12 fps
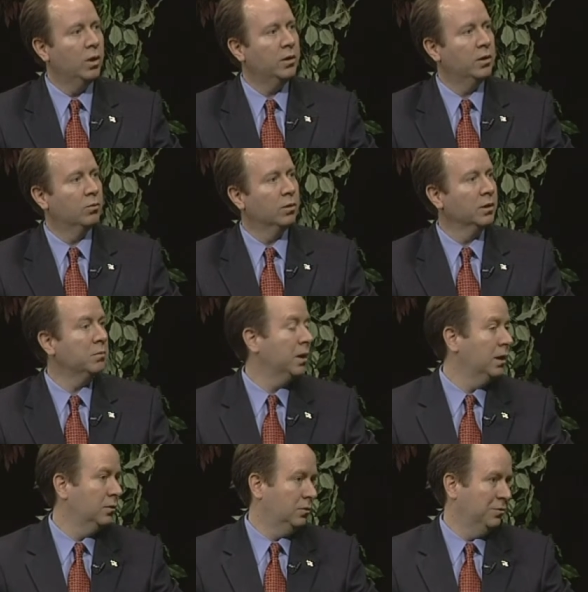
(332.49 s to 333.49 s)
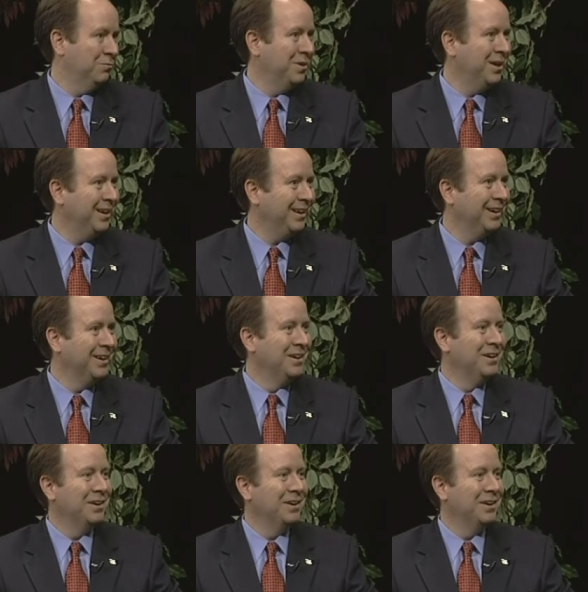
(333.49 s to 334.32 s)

what it really meant to me.